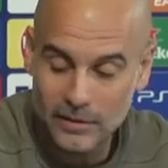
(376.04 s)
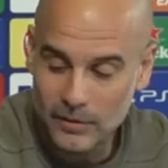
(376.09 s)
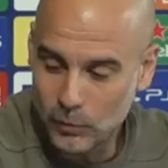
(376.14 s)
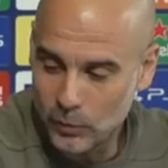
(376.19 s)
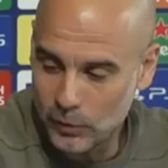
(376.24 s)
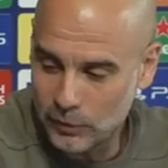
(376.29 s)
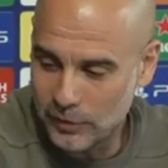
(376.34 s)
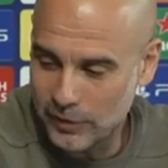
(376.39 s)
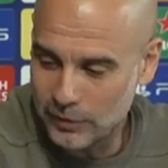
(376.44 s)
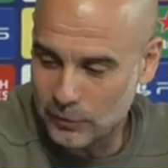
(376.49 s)

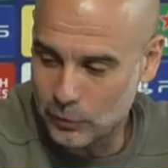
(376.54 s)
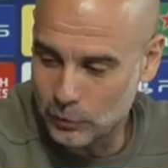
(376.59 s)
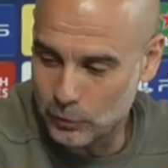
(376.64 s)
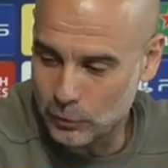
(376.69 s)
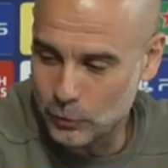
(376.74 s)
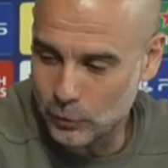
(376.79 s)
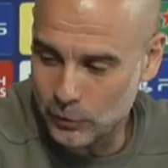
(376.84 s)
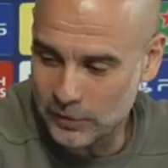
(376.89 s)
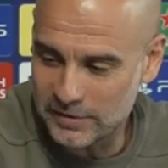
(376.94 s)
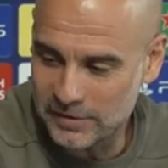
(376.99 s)
what you have to do
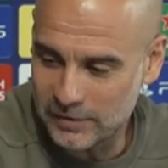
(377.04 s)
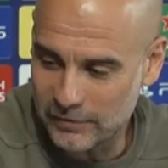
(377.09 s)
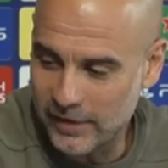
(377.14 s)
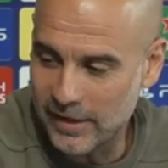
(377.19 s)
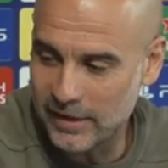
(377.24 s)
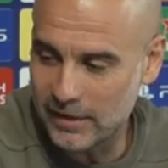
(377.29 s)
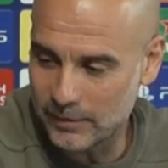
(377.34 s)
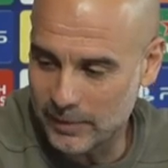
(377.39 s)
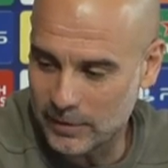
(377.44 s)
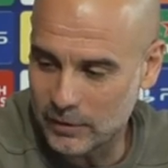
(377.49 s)
to reach the
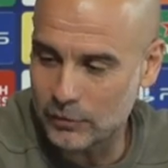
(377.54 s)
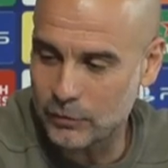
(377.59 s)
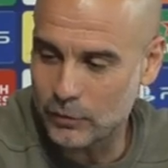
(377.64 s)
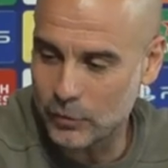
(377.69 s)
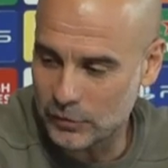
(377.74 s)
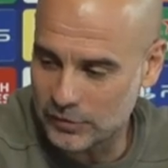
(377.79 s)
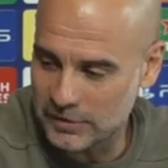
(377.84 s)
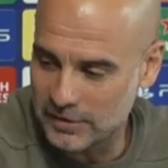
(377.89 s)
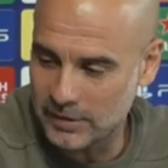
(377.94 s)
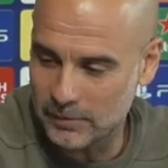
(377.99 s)
final. But of
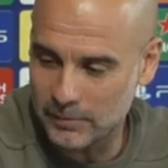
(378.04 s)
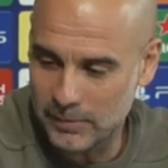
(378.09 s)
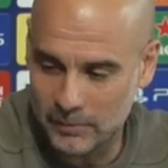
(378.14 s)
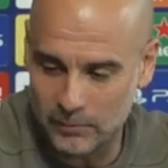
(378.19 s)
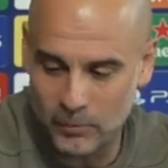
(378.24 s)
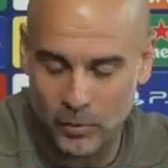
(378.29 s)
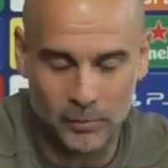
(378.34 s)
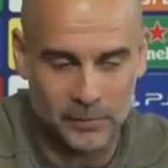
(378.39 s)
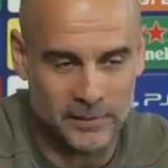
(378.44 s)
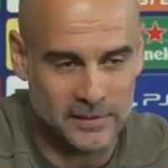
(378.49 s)
course, in the bad
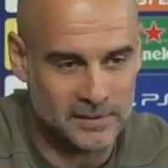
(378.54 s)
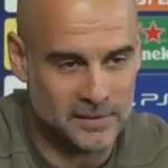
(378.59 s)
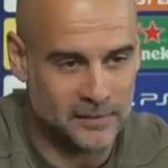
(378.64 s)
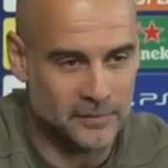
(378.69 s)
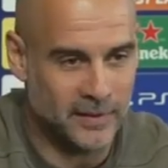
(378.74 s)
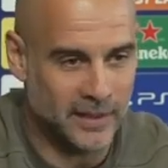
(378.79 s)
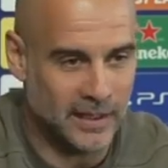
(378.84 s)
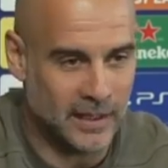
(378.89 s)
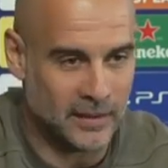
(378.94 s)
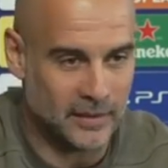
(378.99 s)
moments, if
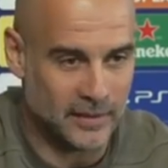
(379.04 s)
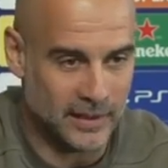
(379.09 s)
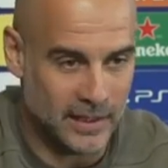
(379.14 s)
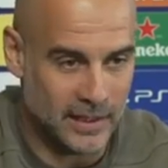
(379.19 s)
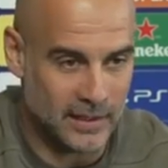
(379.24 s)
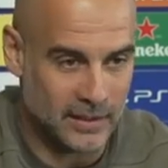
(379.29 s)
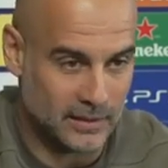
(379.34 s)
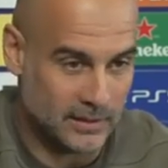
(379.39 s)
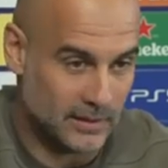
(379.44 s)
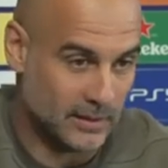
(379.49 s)
they are
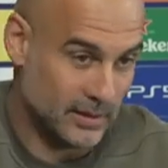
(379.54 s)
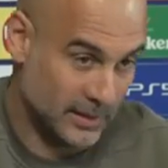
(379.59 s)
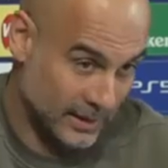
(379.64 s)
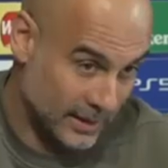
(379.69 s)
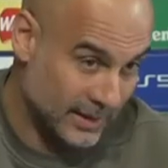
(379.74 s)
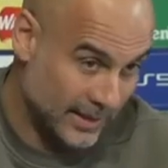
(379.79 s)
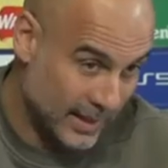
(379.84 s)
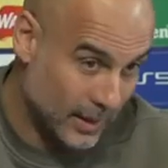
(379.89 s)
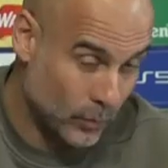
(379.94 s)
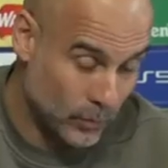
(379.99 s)
there,
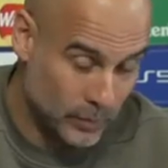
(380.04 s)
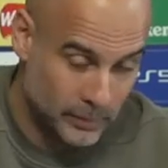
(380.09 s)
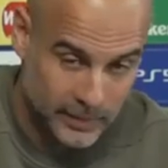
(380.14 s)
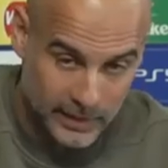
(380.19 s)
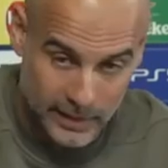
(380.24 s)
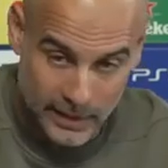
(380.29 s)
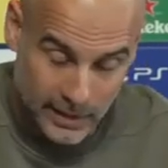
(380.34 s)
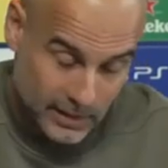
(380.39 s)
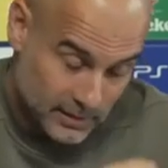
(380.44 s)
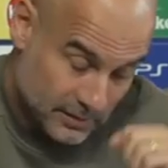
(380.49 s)
and they will be
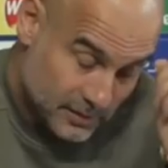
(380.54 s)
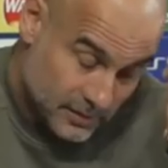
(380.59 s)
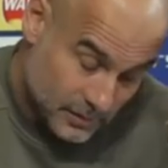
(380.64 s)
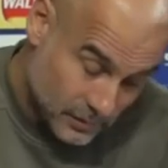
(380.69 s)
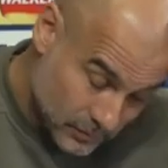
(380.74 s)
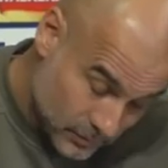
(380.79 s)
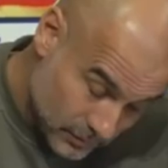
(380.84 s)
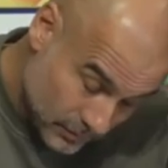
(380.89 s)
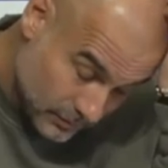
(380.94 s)
there, so